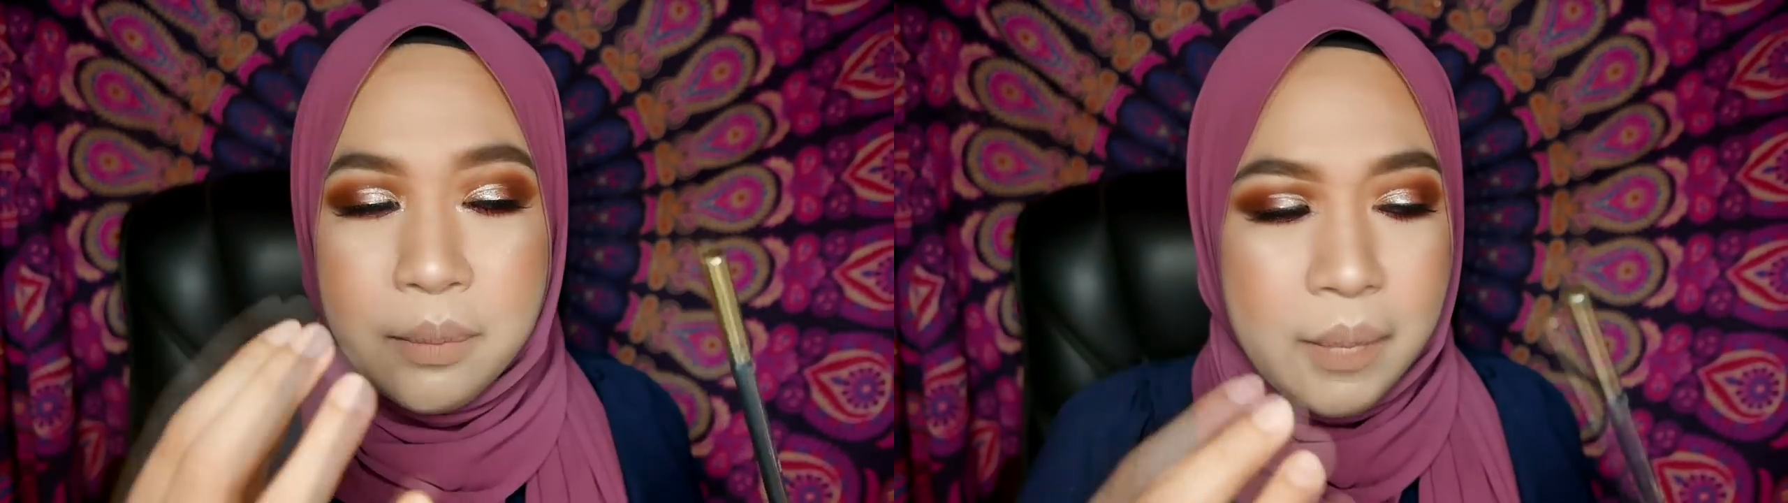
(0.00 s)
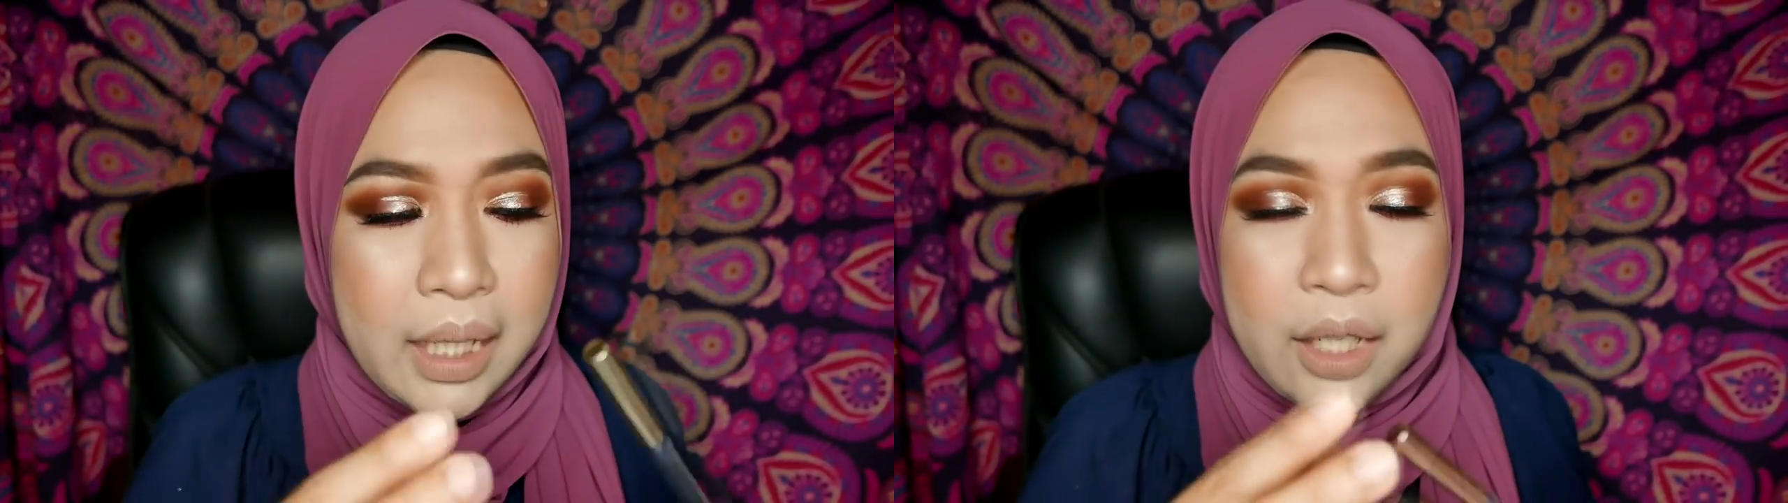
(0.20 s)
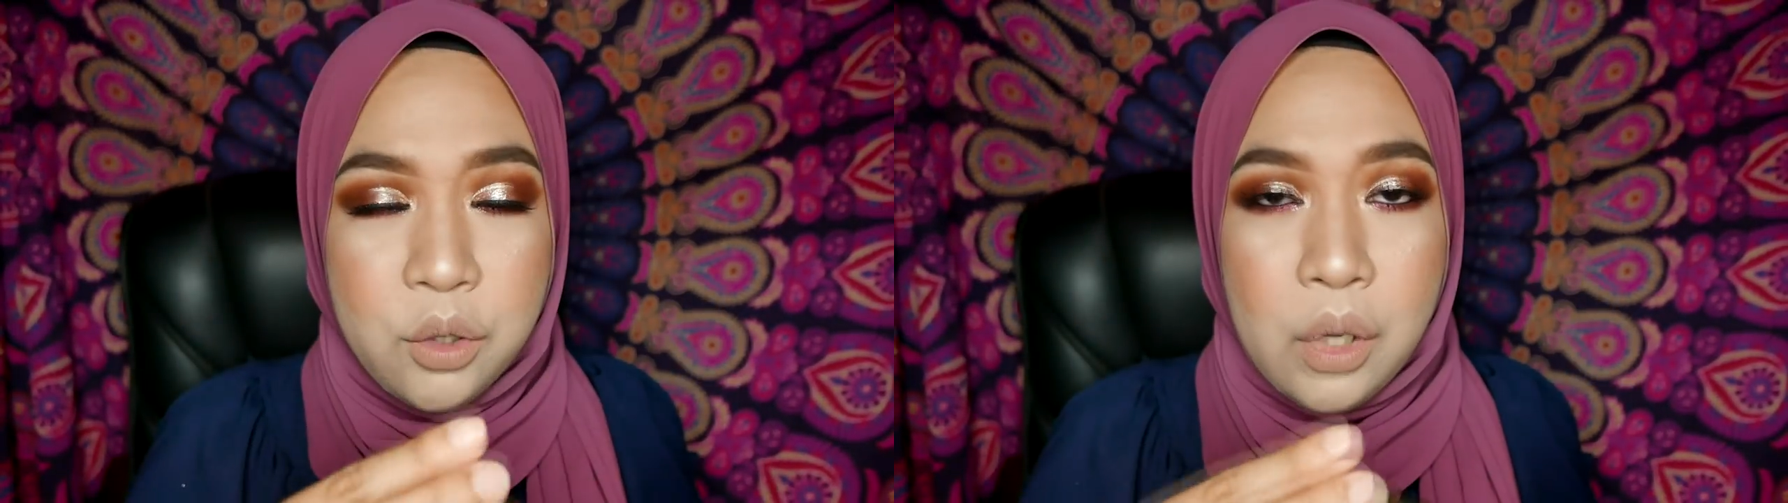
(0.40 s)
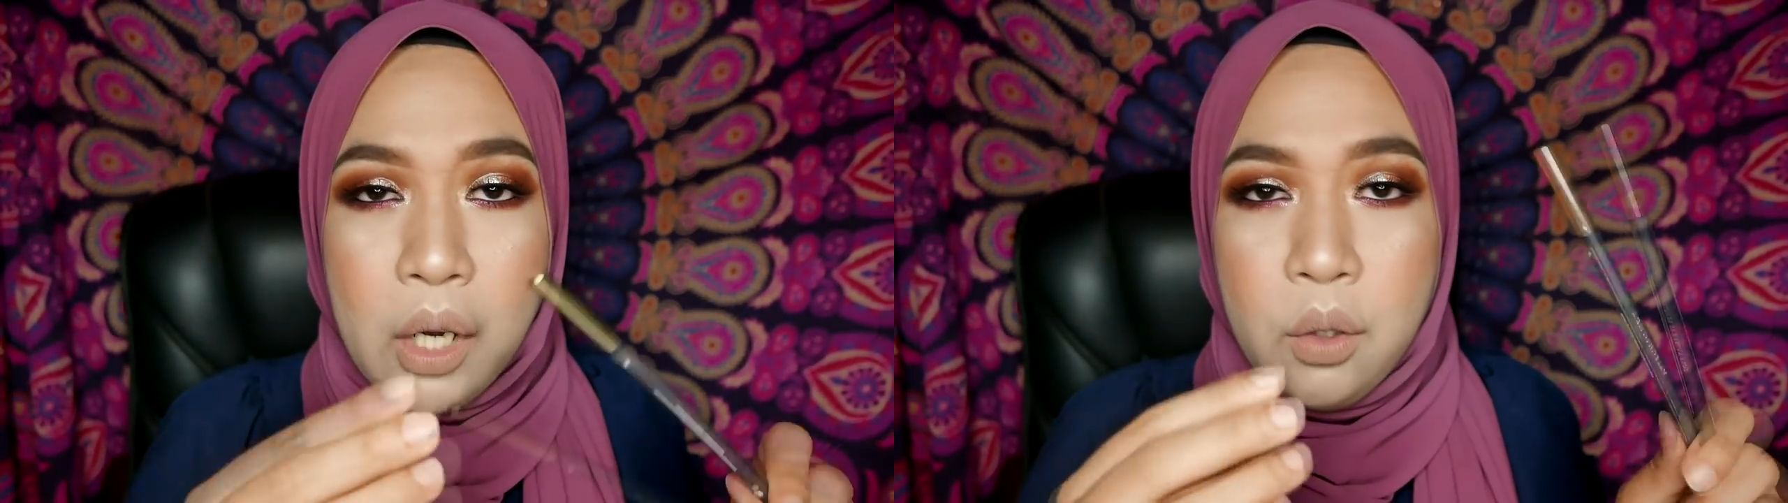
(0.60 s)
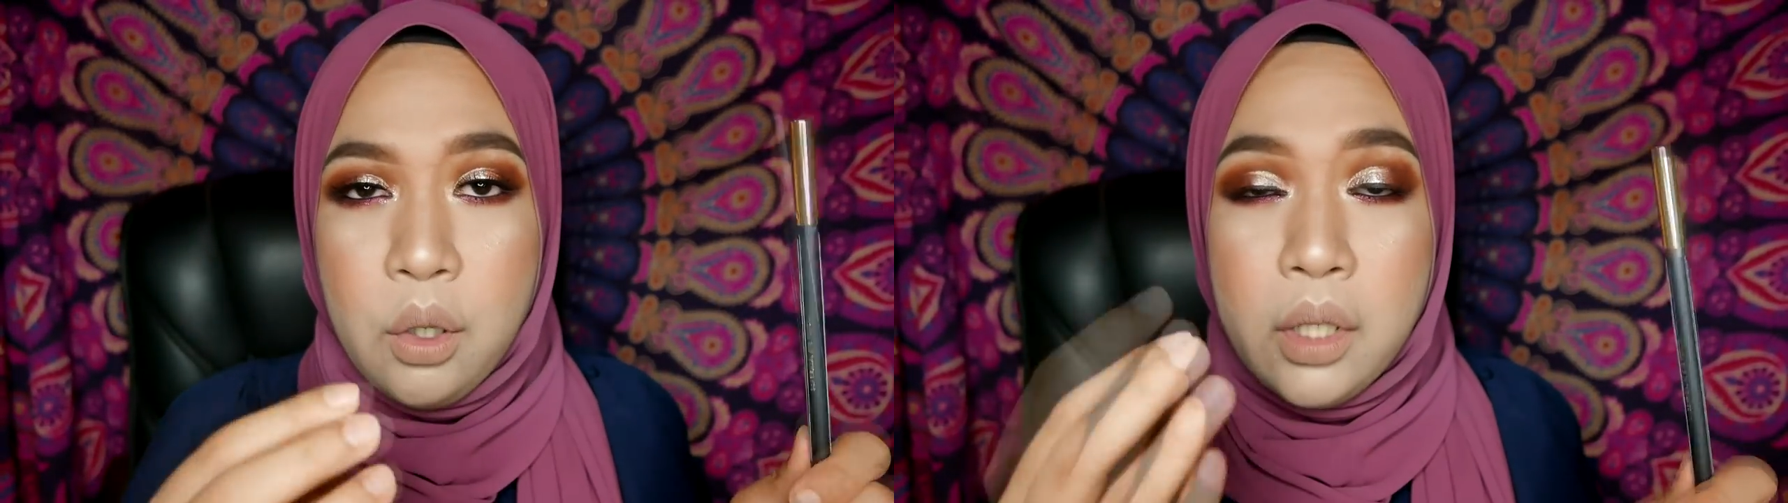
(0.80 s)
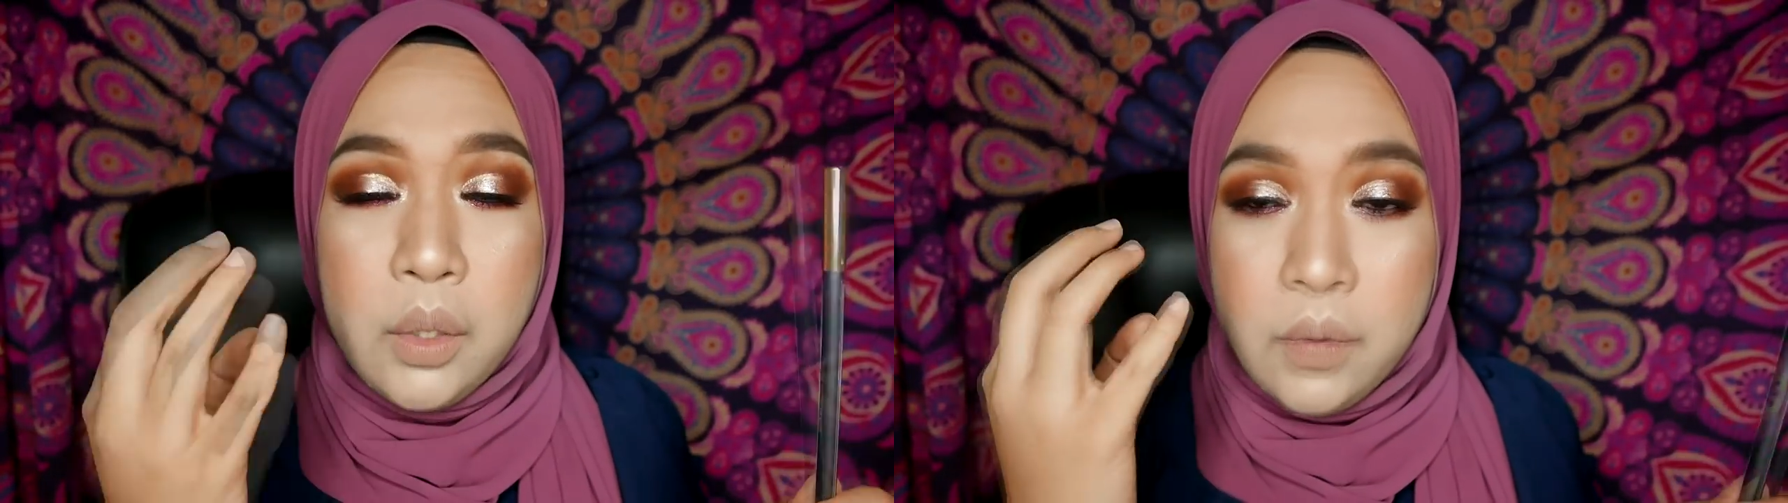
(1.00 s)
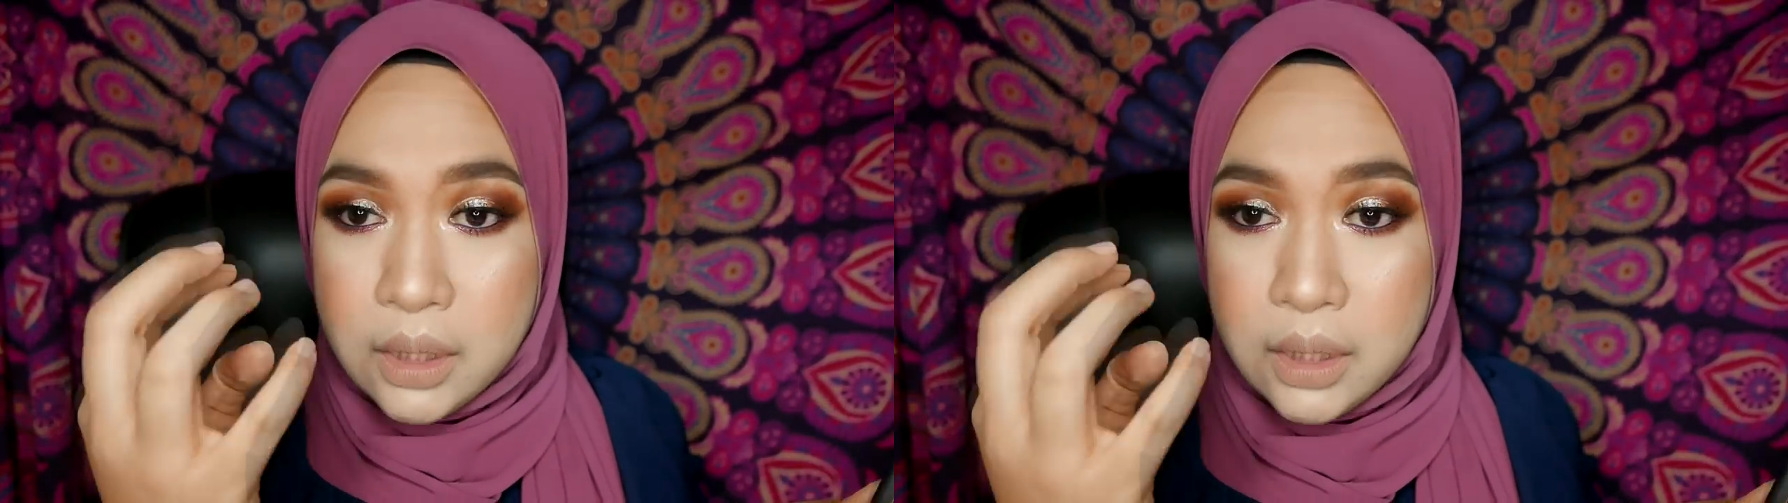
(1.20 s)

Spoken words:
but I don't know how long it will